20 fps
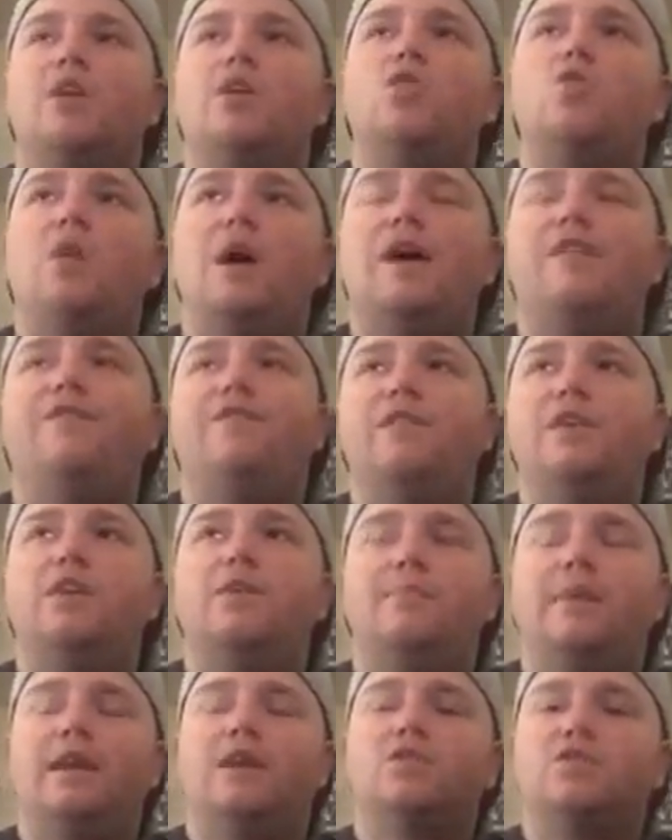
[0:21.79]
you have
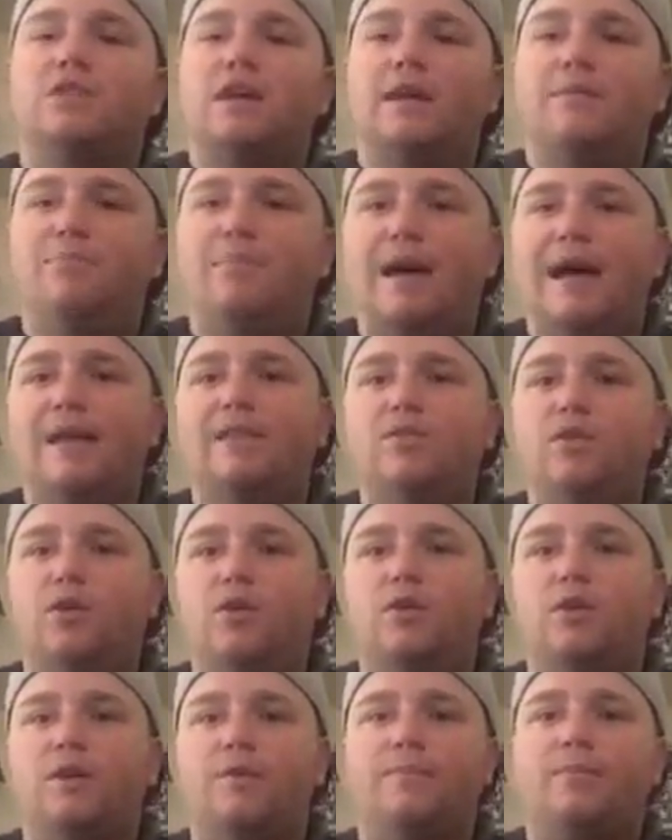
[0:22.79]
video makers like Bad
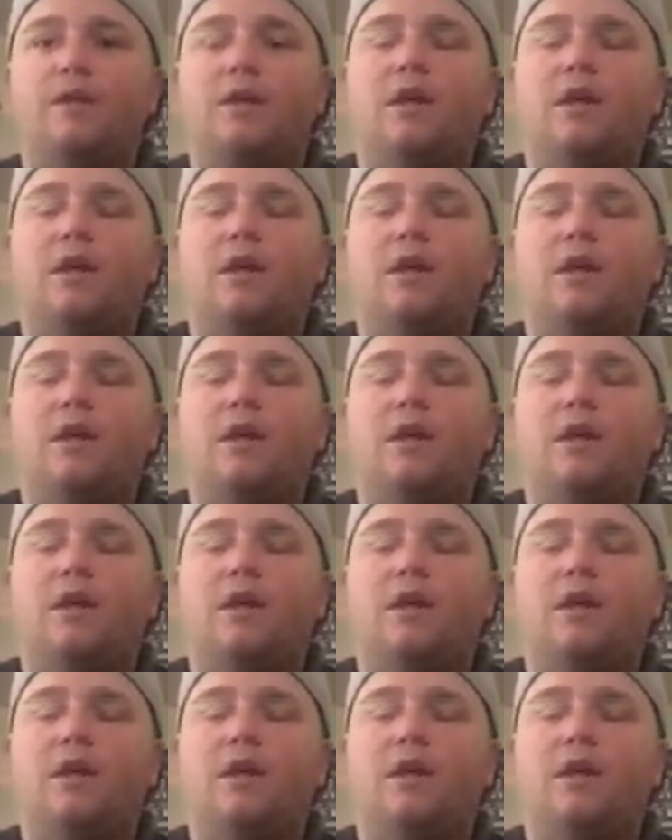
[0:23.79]
Dog